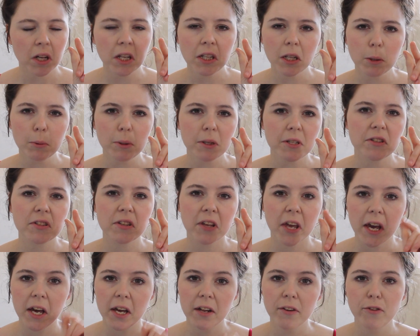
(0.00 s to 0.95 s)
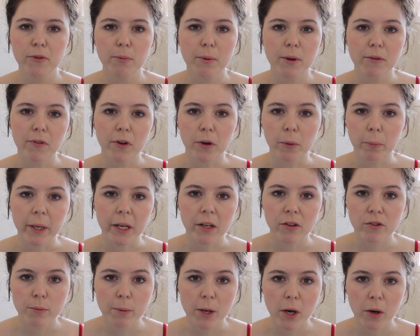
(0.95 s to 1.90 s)
a little bit scared to be
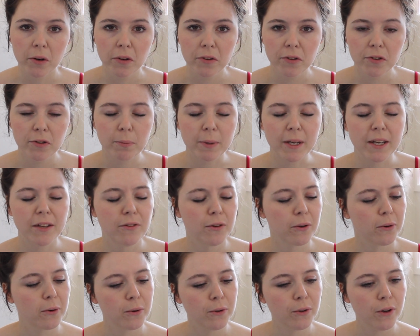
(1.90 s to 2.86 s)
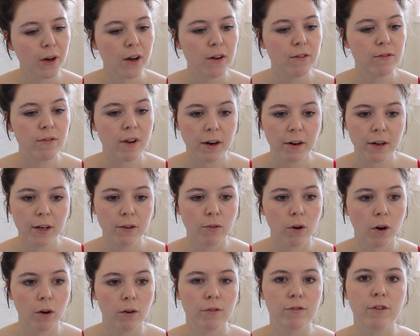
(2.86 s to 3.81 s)
filming, to be honest, because it could go very
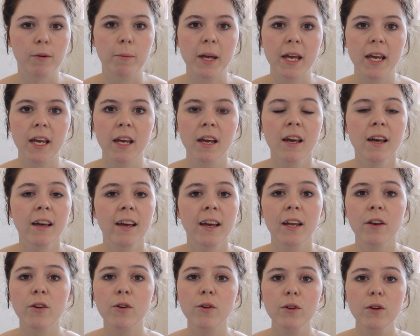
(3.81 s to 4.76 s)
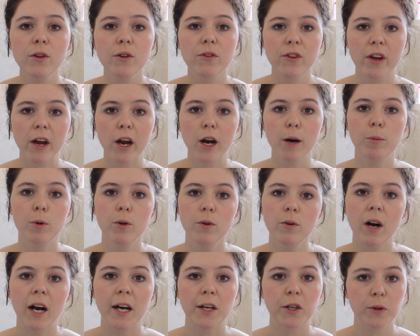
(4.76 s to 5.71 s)
wrong for me. It could look
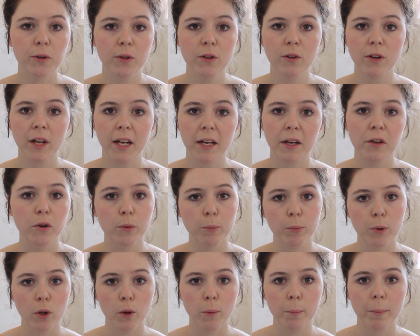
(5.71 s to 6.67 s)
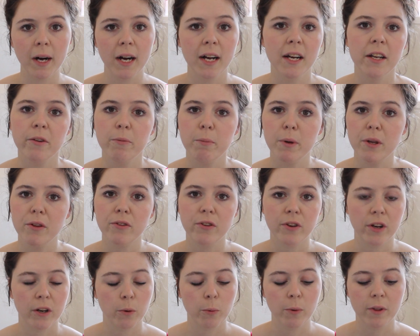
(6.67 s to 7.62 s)
terrible, I could look like an Oompa Loompa and be
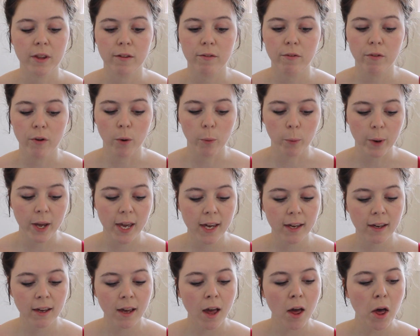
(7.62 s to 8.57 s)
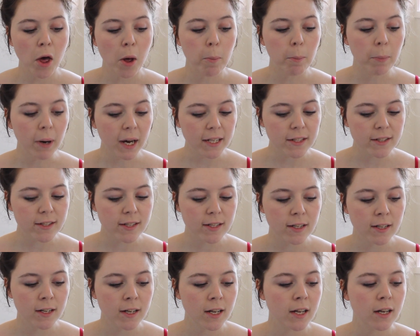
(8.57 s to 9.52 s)
stuck with it for a week,
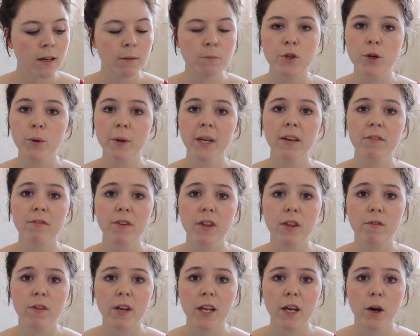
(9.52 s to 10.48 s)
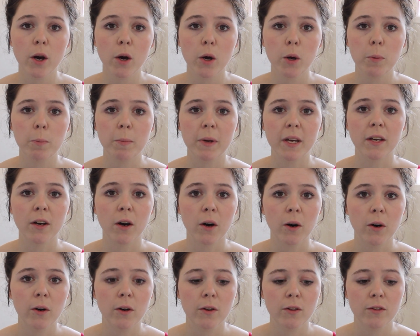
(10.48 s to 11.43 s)
but I'm doing it for the video
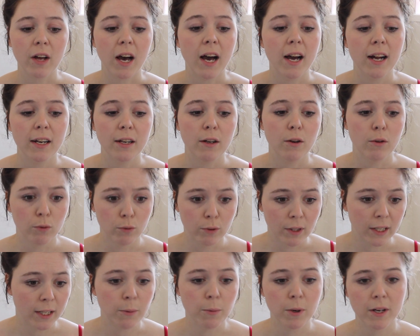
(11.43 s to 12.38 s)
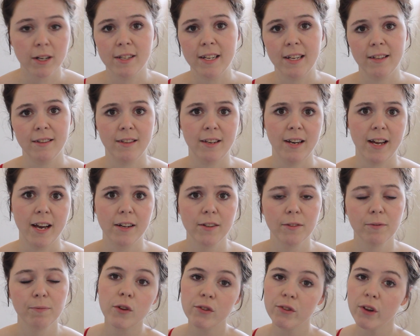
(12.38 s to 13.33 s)
because I really want to test it
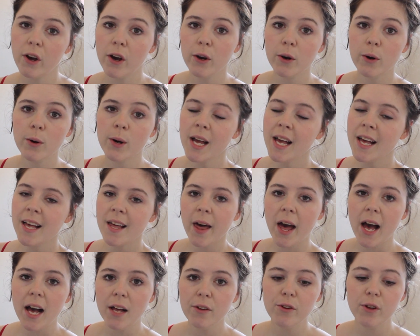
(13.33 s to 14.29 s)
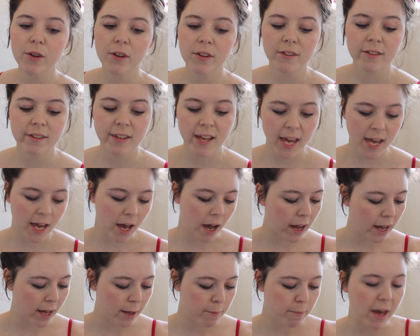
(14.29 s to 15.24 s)
out. So as you can see,
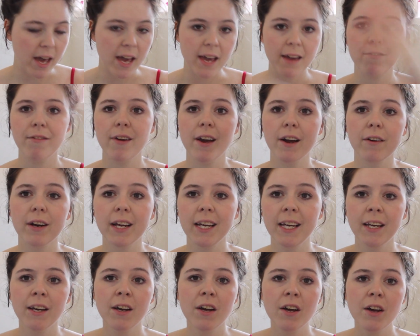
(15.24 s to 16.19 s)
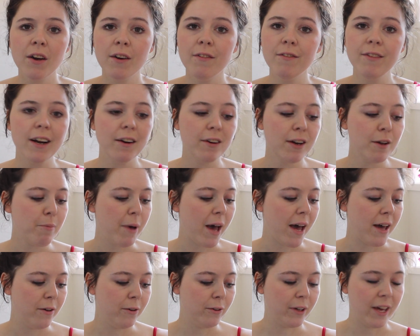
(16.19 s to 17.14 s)
I'm a very
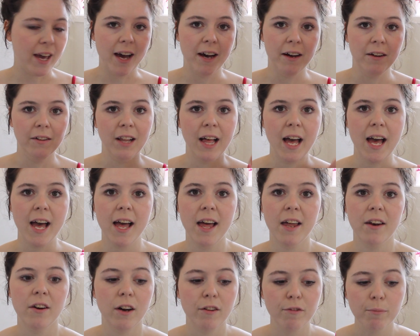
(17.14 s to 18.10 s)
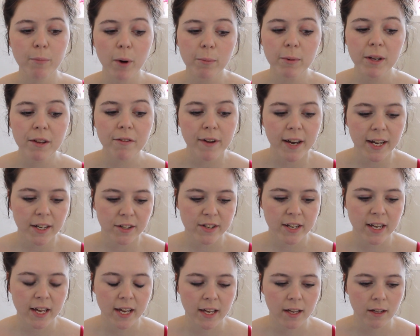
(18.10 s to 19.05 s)
pale gal and I've probably fake
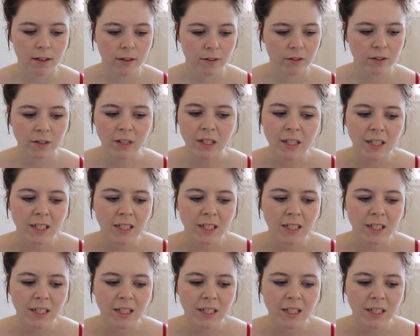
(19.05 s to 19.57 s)
tanned